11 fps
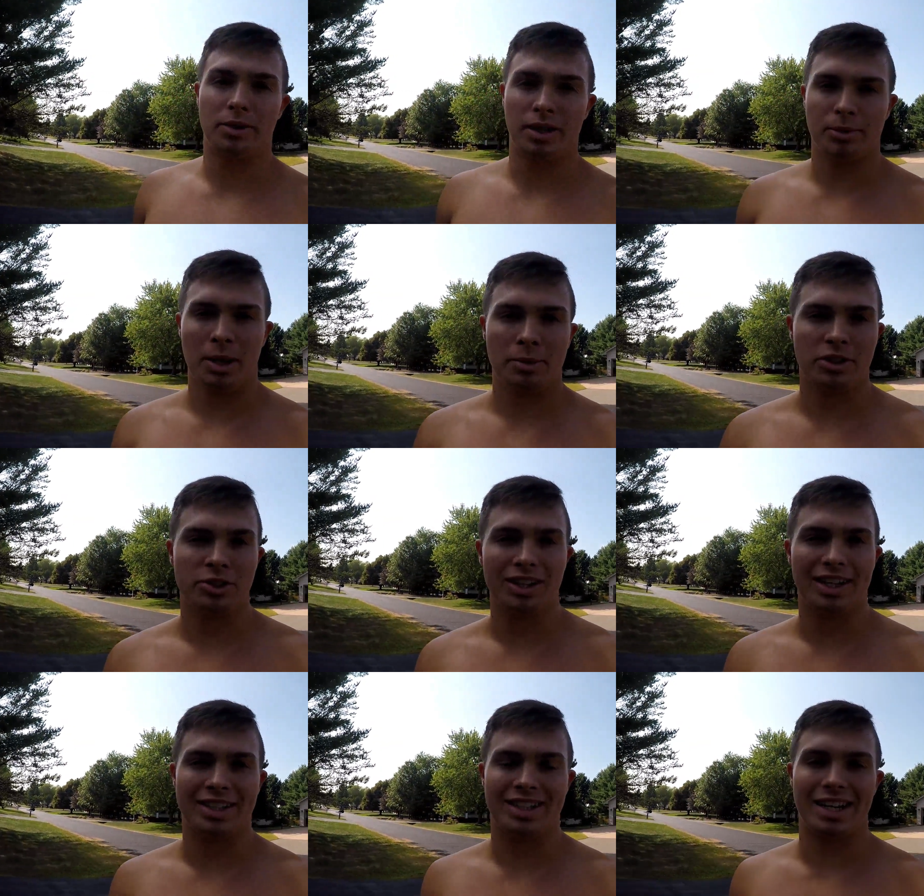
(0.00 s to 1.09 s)
Sometimes I'll do
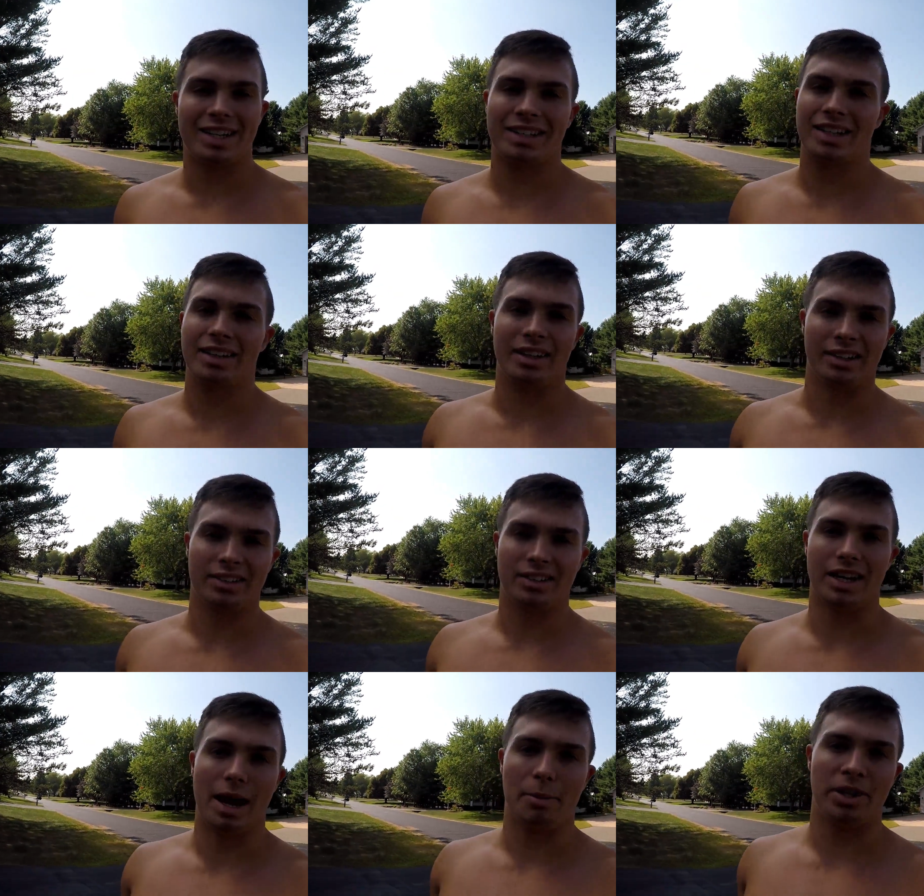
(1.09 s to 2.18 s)
like steady state, like
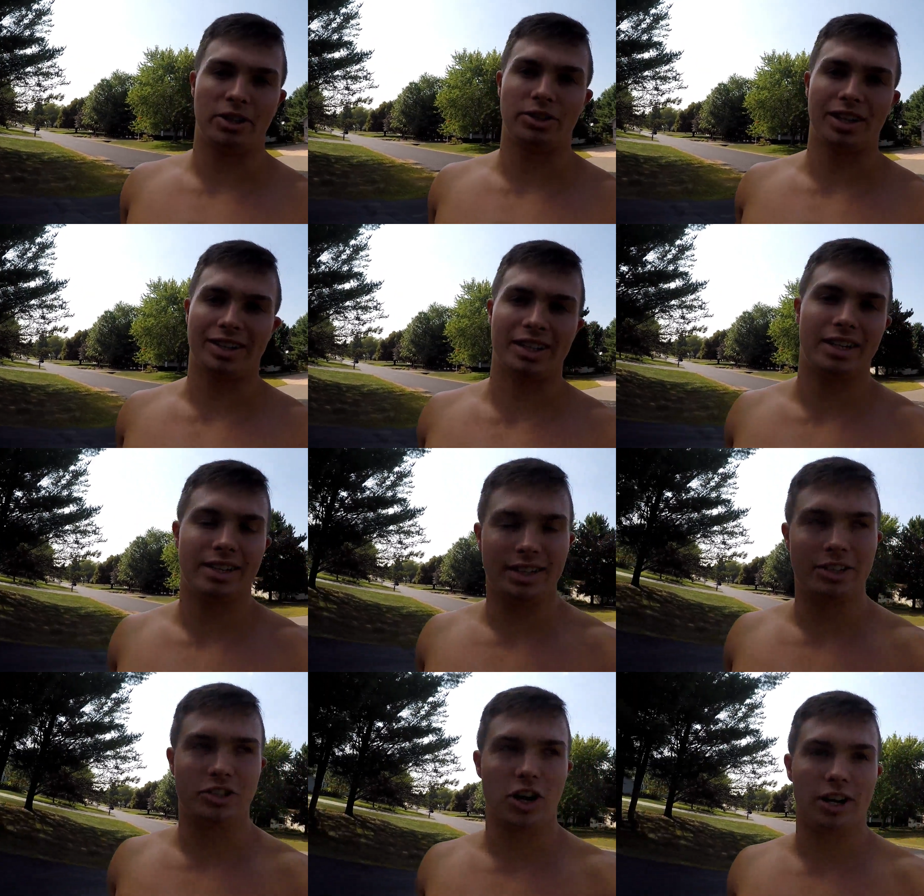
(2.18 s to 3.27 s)
today I'm gonna do like steady state
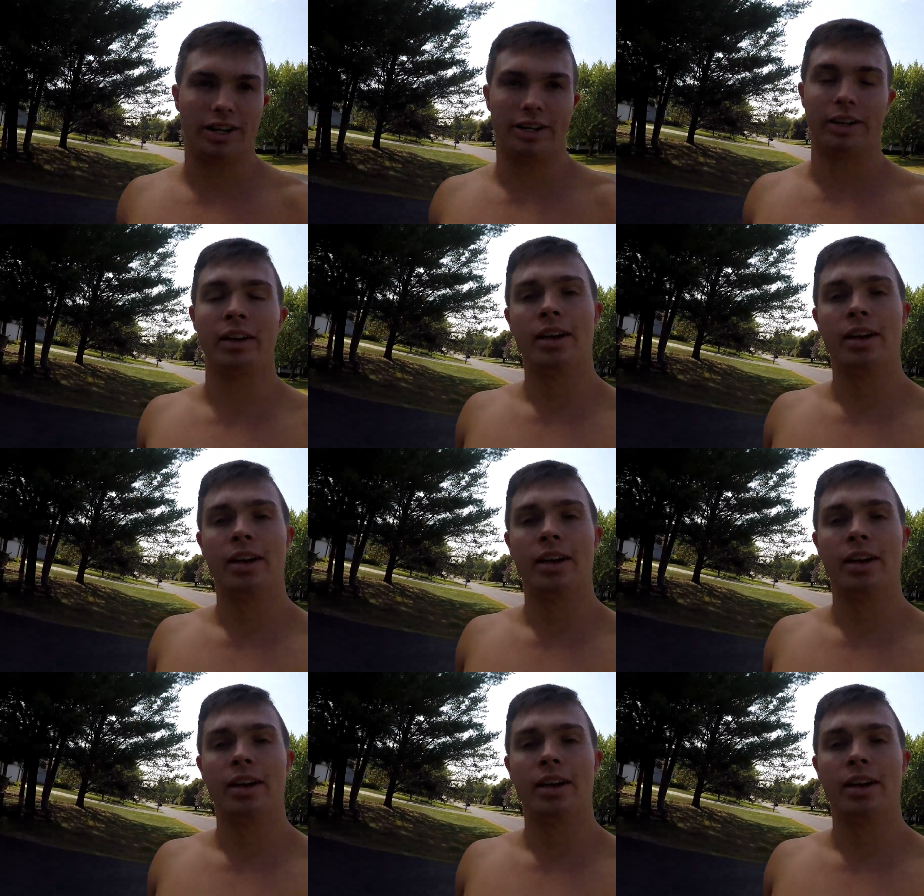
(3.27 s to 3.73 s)
jogging,